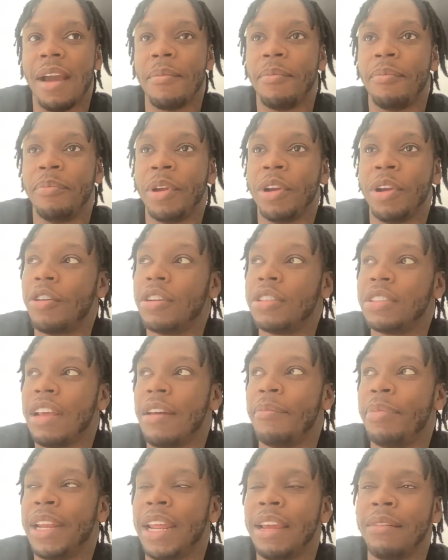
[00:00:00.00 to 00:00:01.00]
because I've
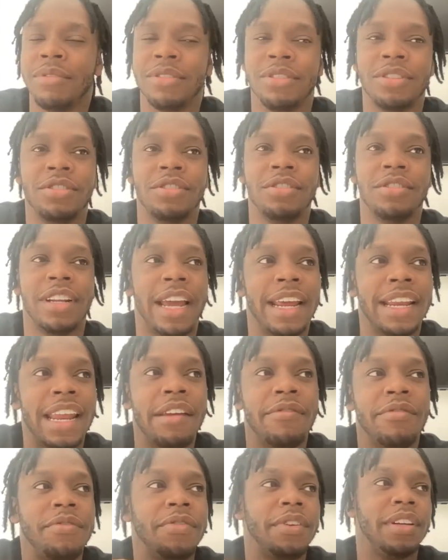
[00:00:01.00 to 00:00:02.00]
been able to do that and
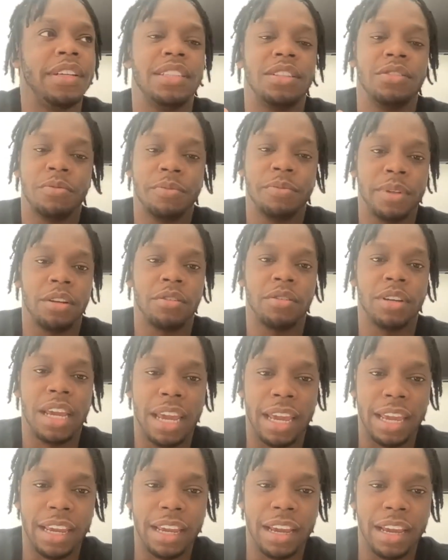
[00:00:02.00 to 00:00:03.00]
everything's still been
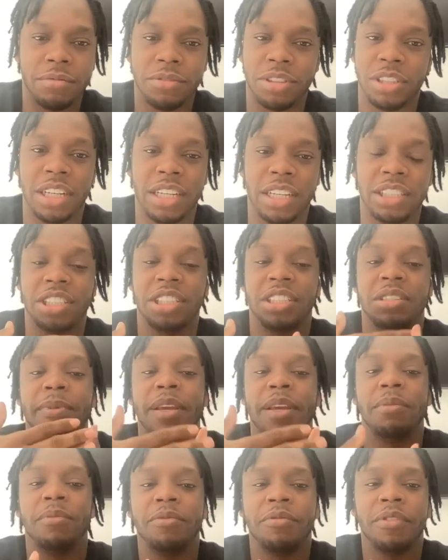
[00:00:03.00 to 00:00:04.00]
okay, it's just
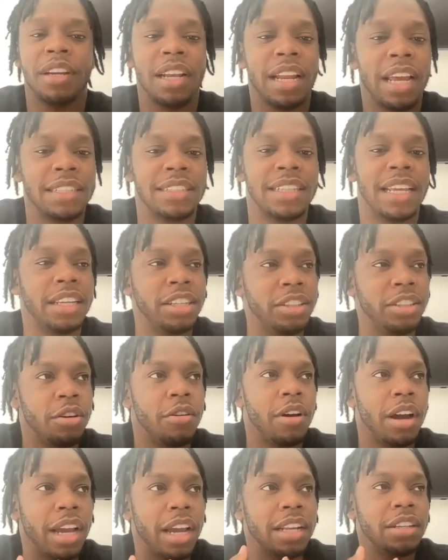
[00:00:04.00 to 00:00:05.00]
made me realize that, you know,
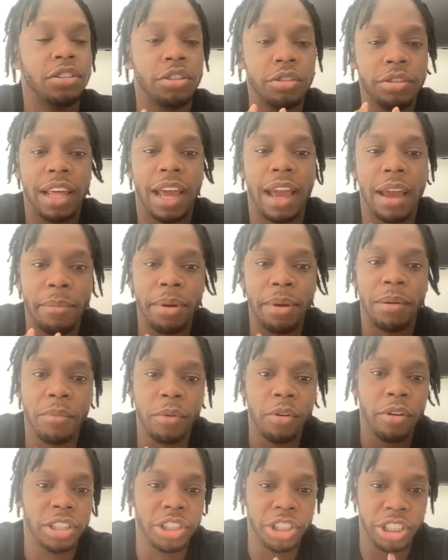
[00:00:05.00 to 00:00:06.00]
I can do that a bit
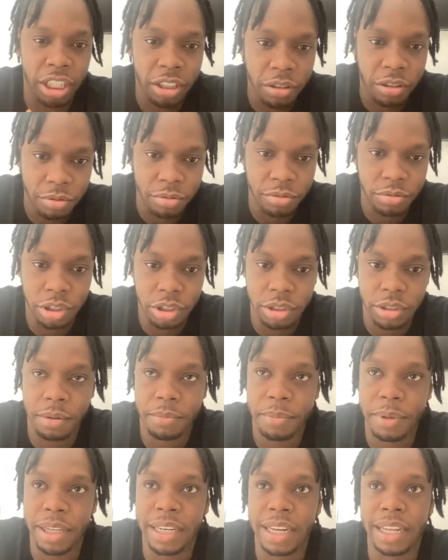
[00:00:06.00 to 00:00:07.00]
more in general. Do you know what I
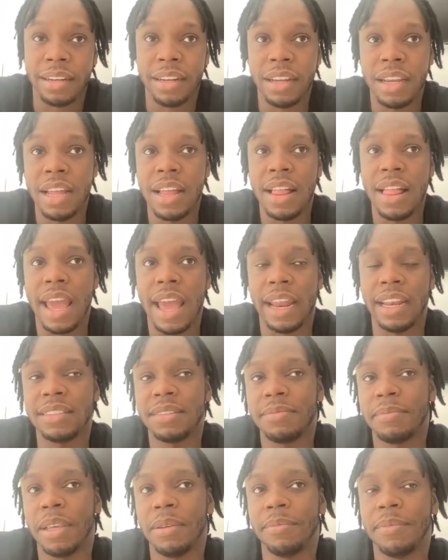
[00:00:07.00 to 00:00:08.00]
mean? And it's
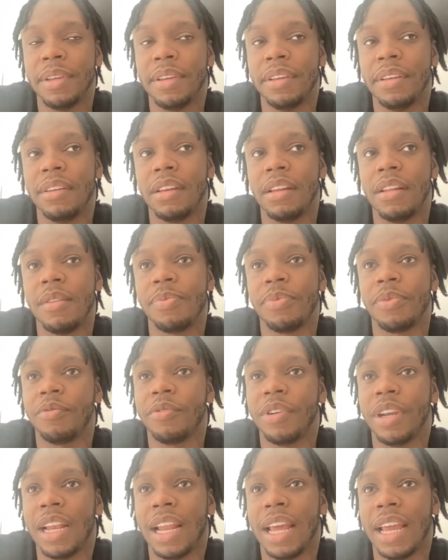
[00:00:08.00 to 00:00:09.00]
made me
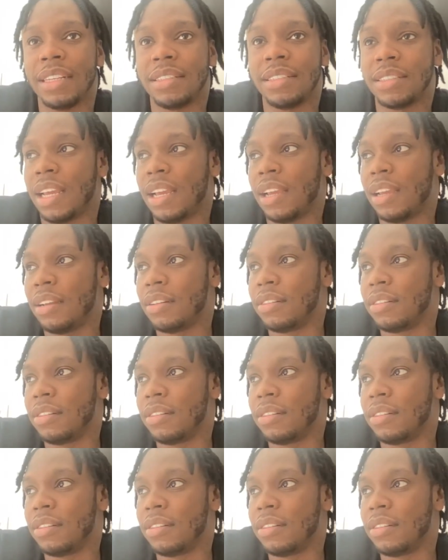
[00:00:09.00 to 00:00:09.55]
realize that,